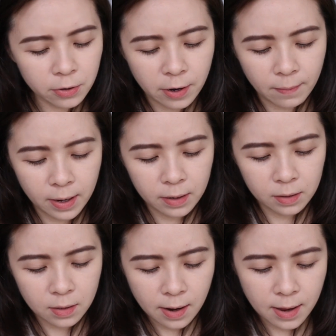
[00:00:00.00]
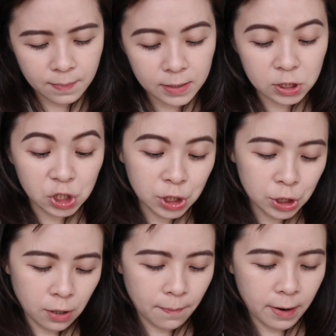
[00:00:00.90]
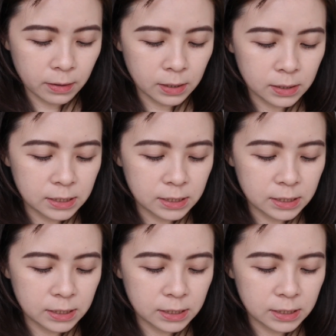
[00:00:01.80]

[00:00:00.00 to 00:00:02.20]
color am I? I am in ginger apparently,